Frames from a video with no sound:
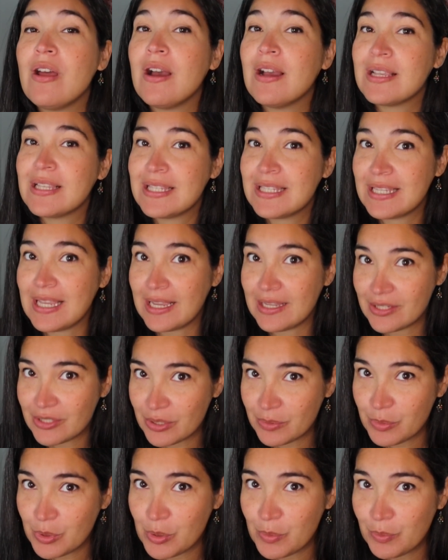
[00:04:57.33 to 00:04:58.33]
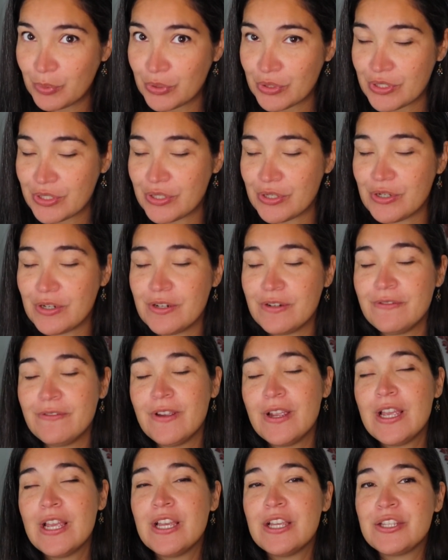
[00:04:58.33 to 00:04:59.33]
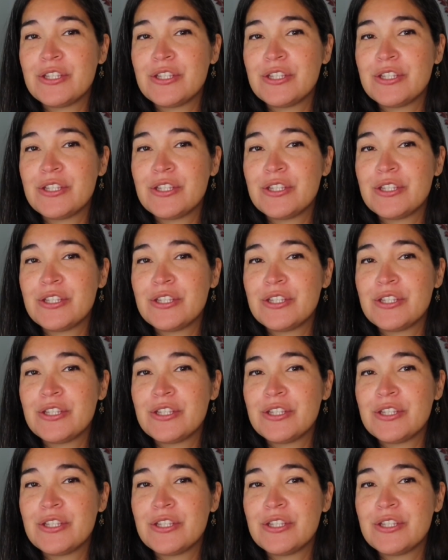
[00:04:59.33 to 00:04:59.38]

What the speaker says: accessible preserve,